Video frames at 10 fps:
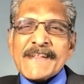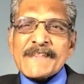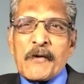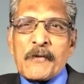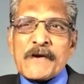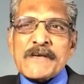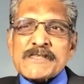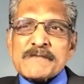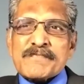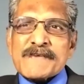the Holy
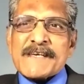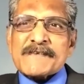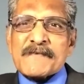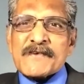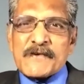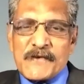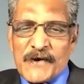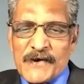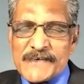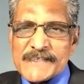Spirit
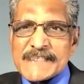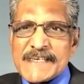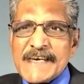caused